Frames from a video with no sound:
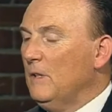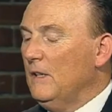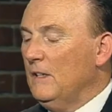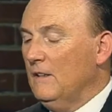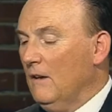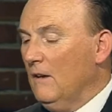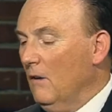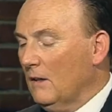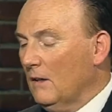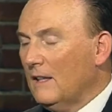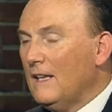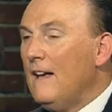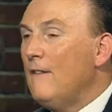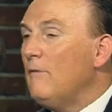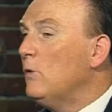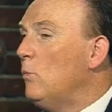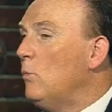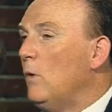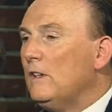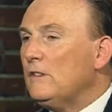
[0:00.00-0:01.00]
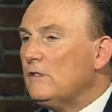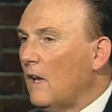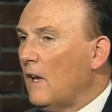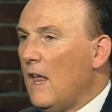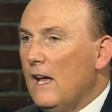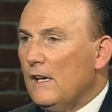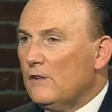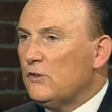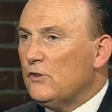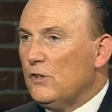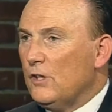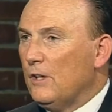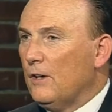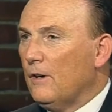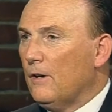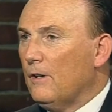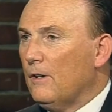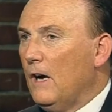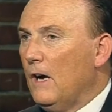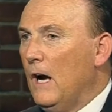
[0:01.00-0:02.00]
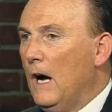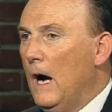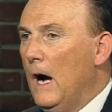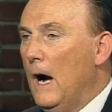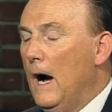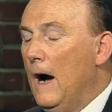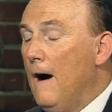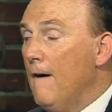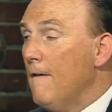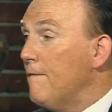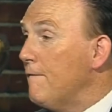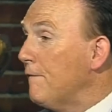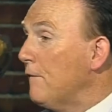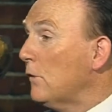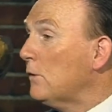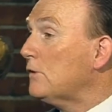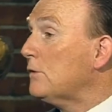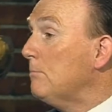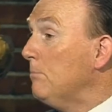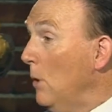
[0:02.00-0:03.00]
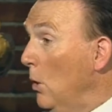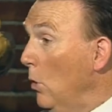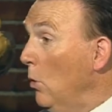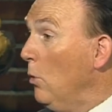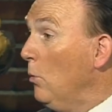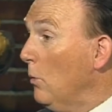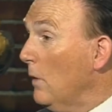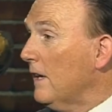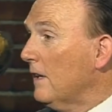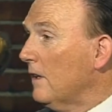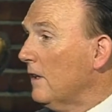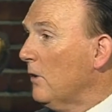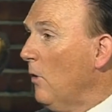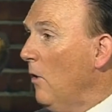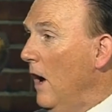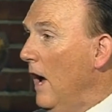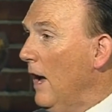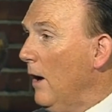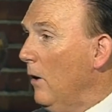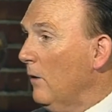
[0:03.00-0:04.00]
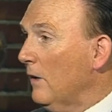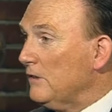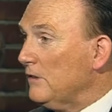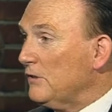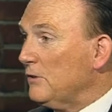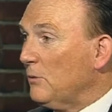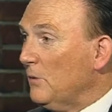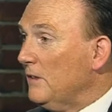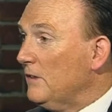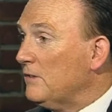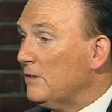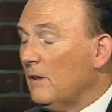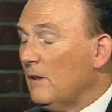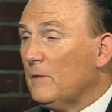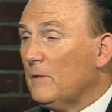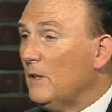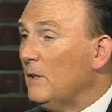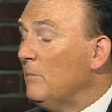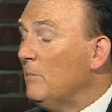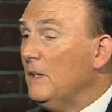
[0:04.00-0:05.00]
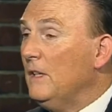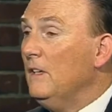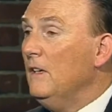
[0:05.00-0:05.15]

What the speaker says: 11 wins last year, first bowl win in Ohio history, something to